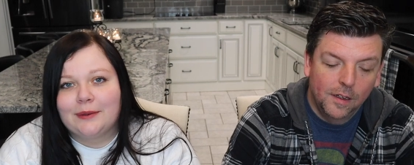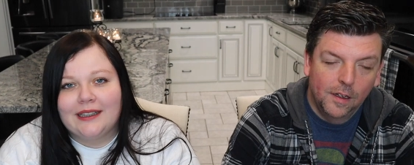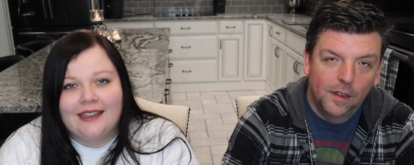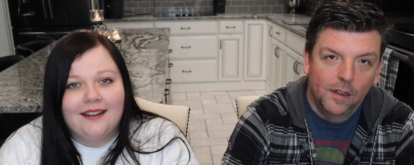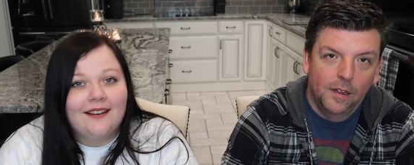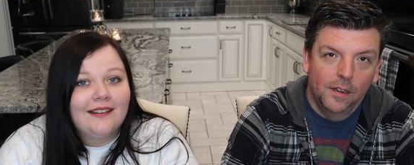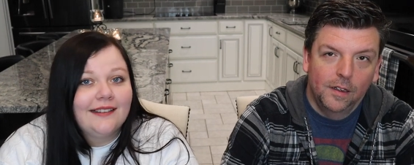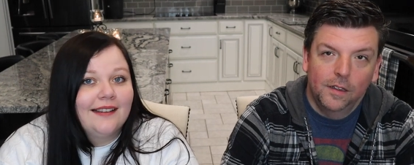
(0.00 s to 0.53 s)
Speaker 1: a
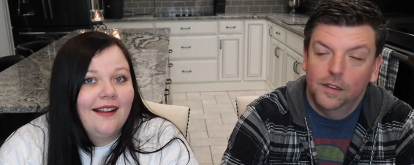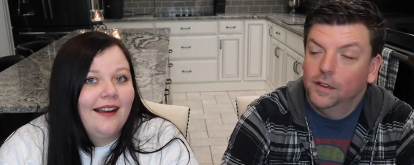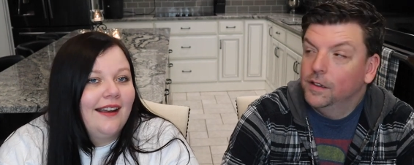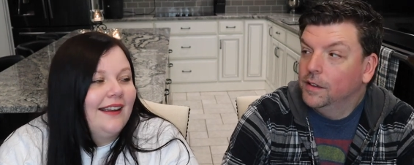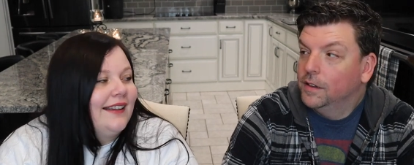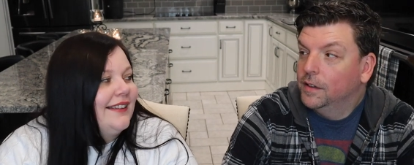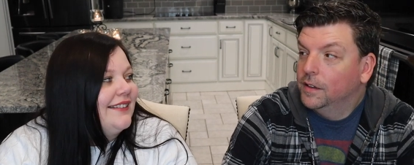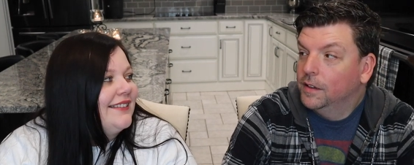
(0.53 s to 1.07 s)
plant
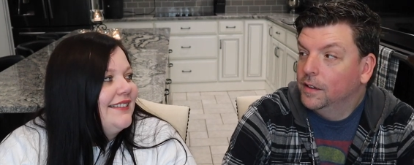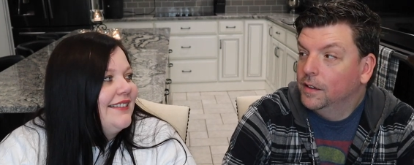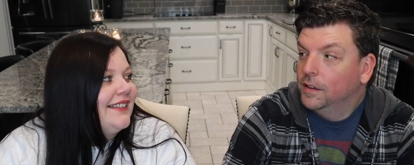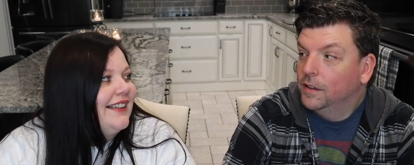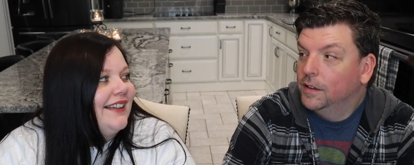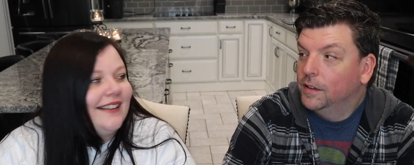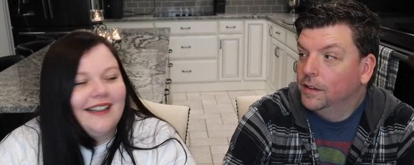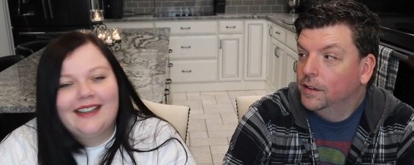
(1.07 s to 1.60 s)
online.
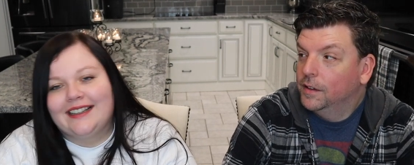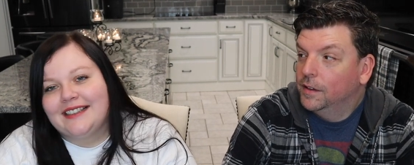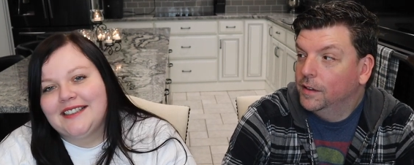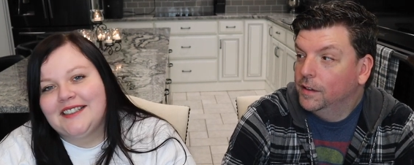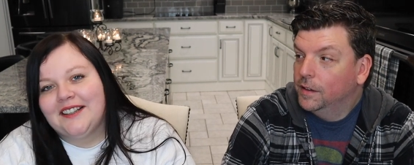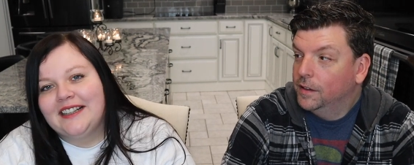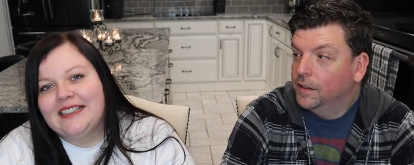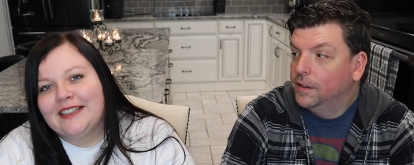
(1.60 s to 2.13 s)
Okay,
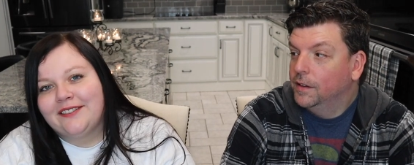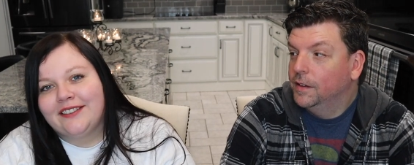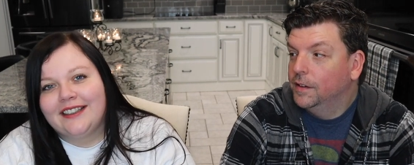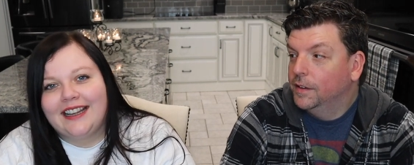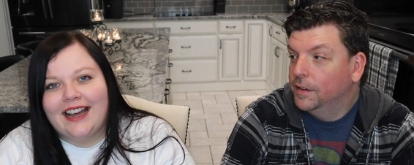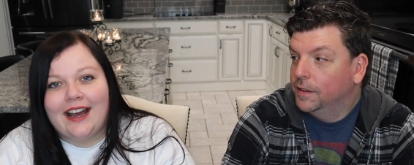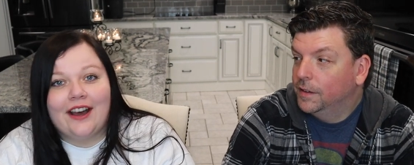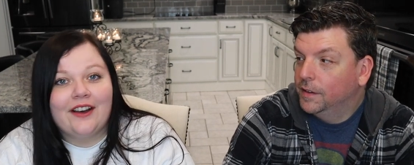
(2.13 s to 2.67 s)
so I
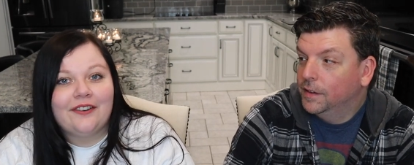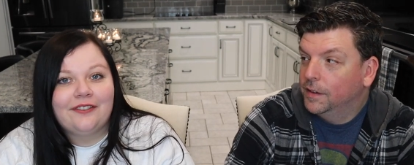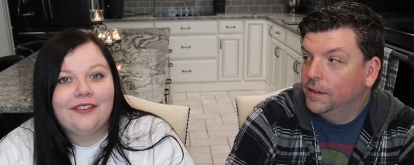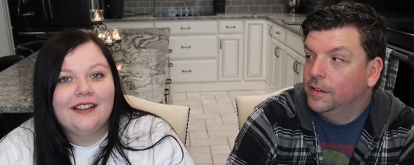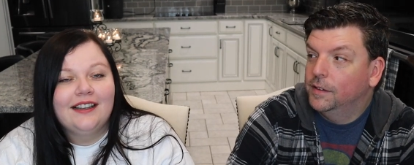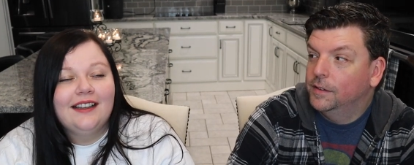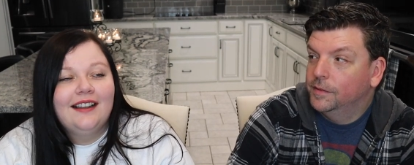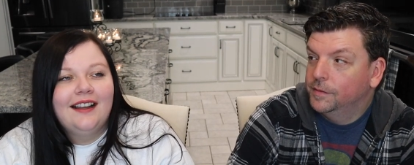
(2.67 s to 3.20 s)
definitely have.
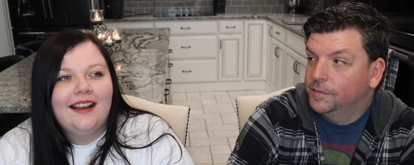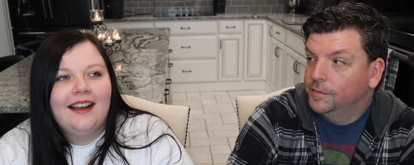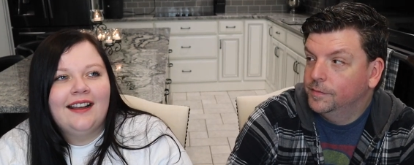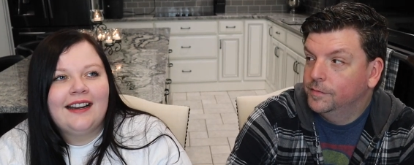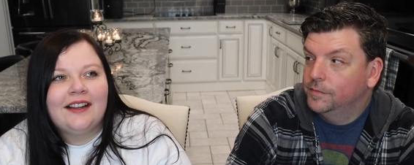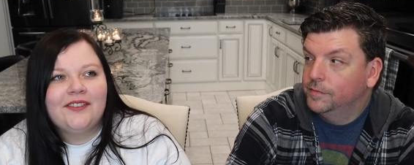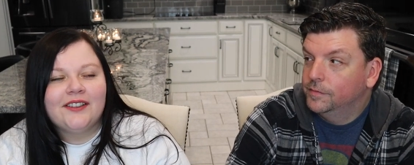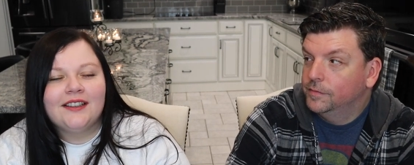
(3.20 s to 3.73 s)

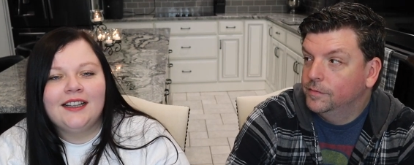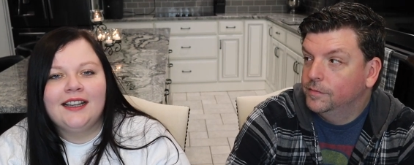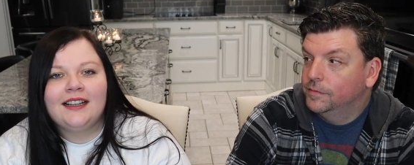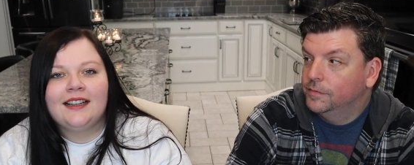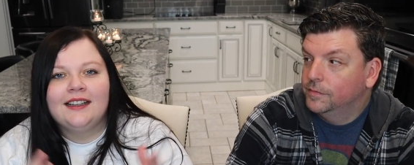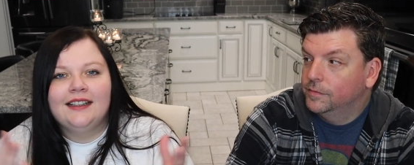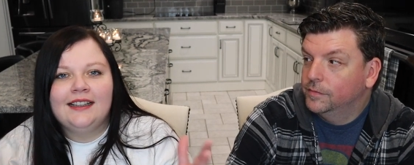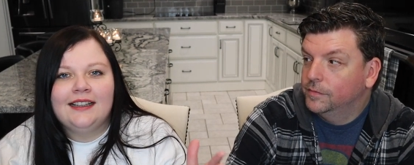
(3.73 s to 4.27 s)
And I feel
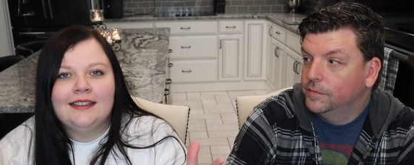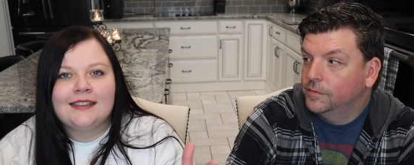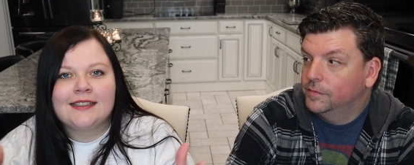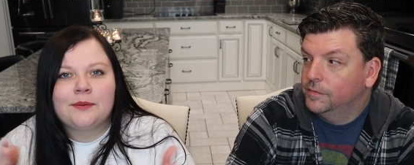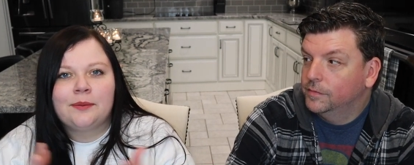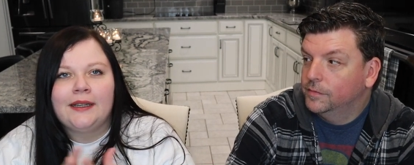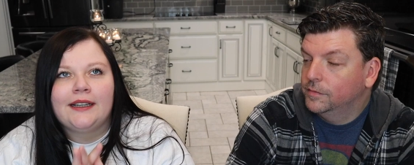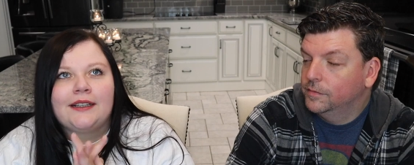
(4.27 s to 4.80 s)
like in
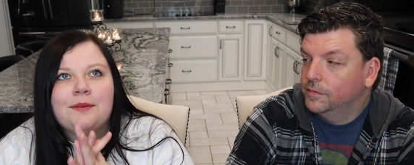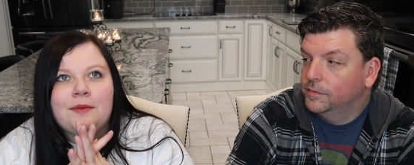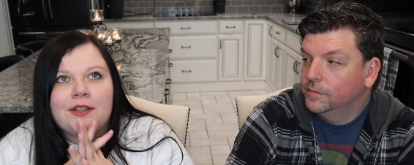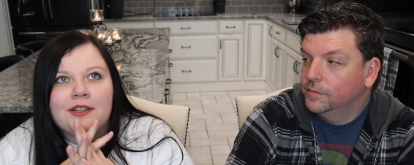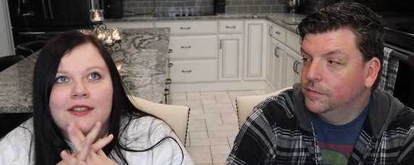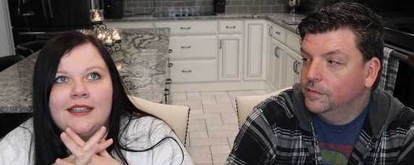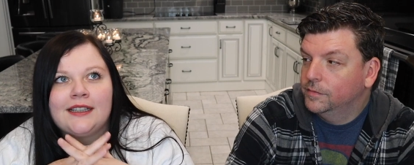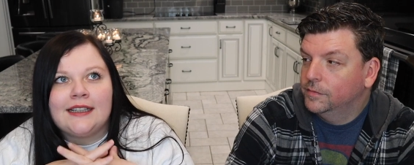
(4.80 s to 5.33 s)
this plant
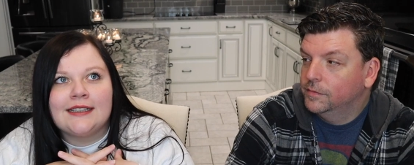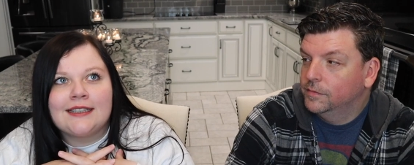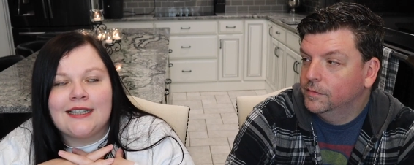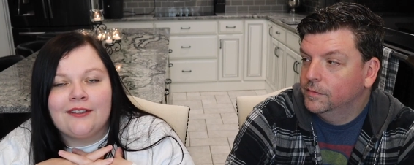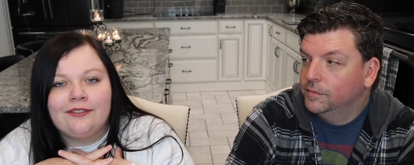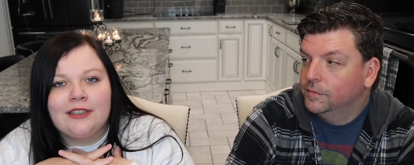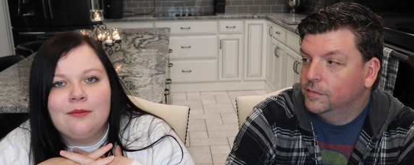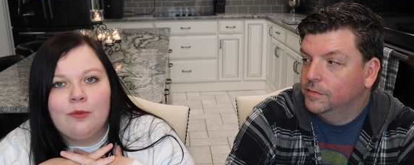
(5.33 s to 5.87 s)
community, it's
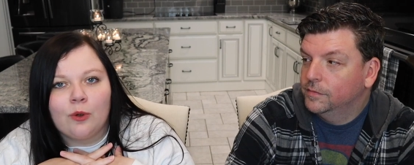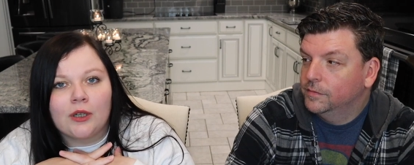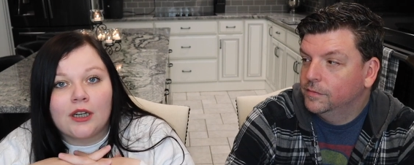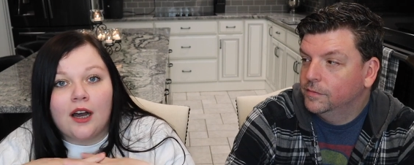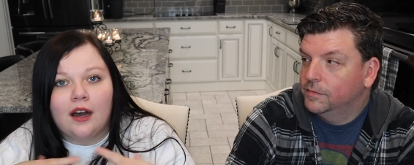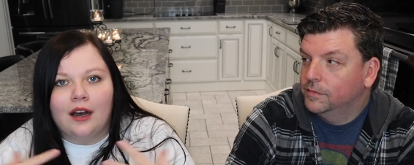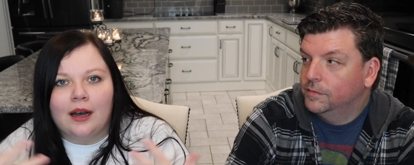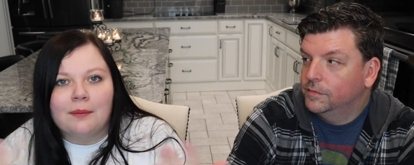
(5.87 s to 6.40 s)
definitely more
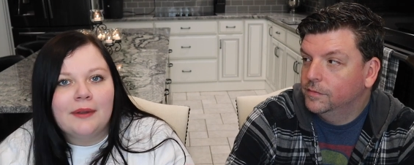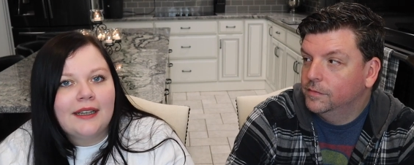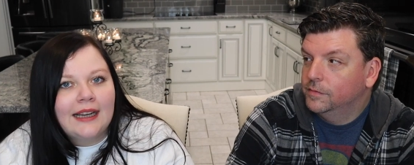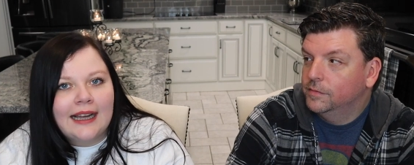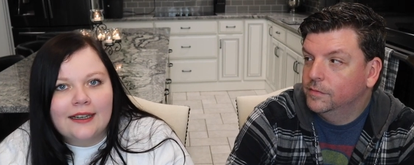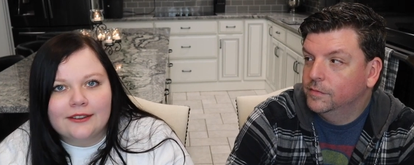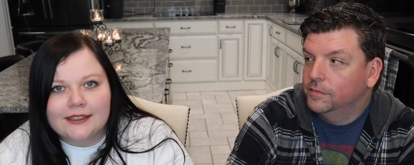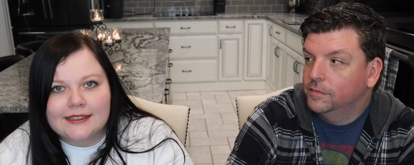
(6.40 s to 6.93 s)
common
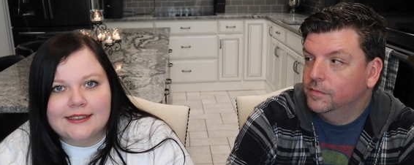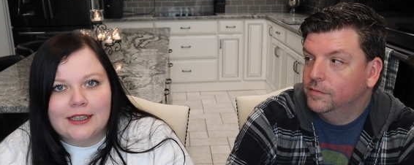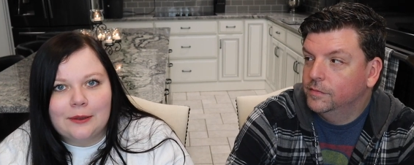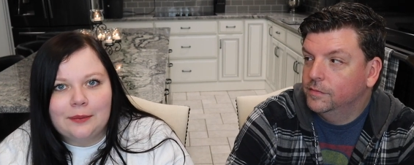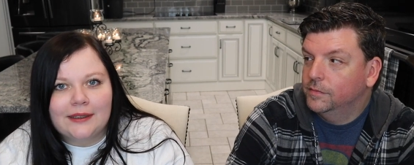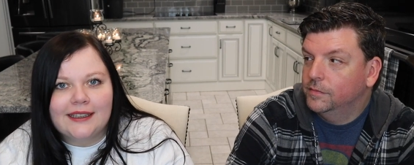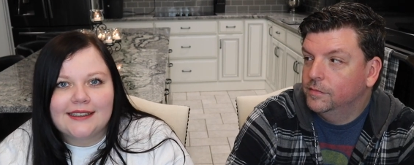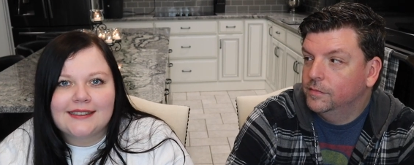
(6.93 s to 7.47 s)
now to
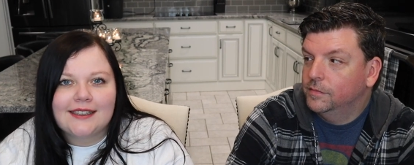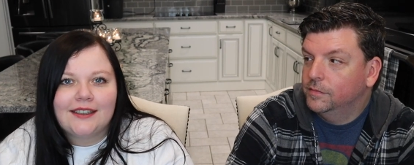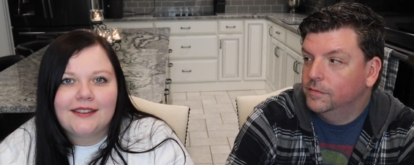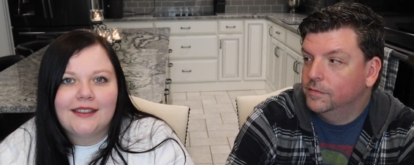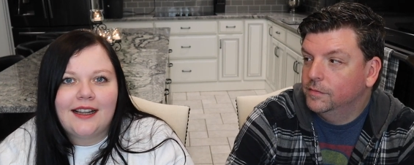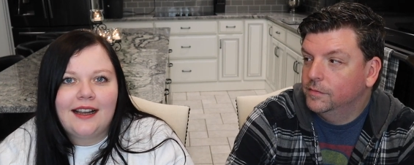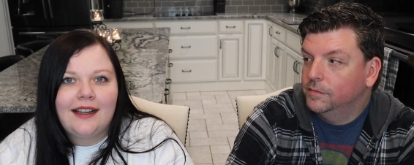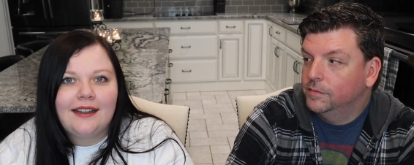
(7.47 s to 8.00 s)
sell plants
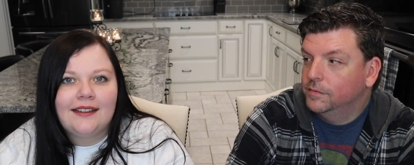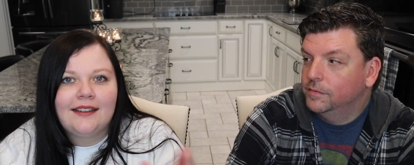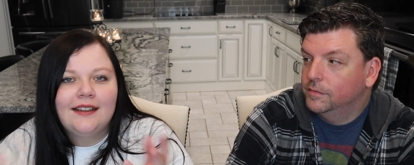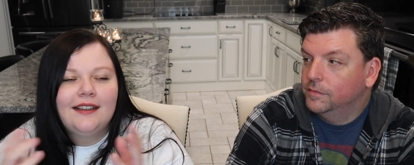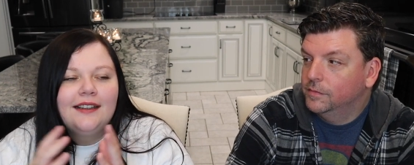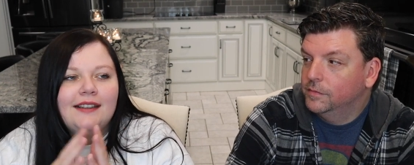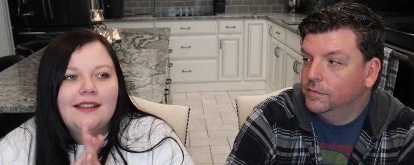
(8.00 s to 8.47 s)
online.